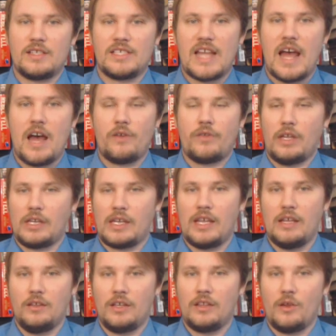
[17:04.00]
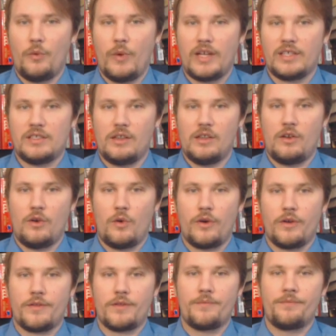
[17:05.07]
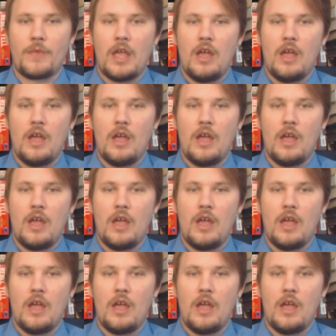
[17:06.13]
the South and killing the Whigs in the North.